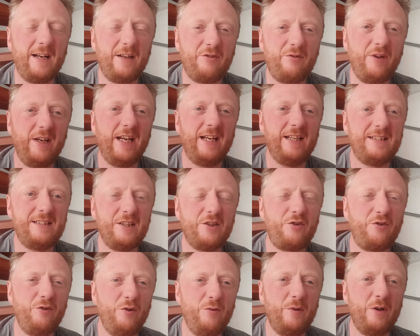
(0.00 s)
created
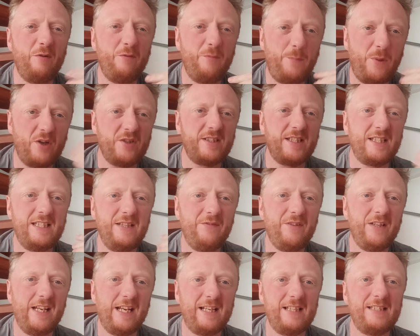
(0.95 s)
through positive and
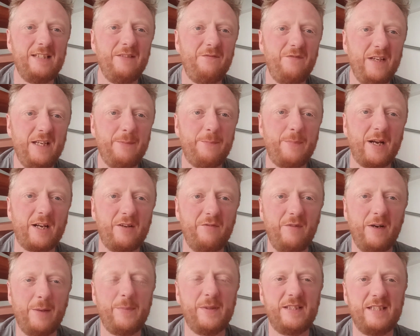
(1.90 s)
negative feedback and
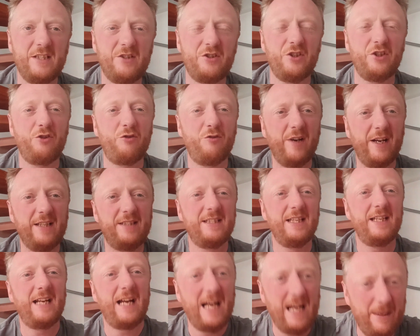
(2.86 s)
repetition,
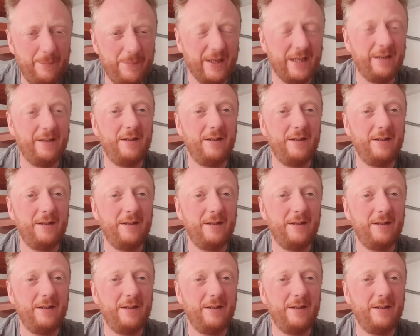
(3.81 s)
creating a habit.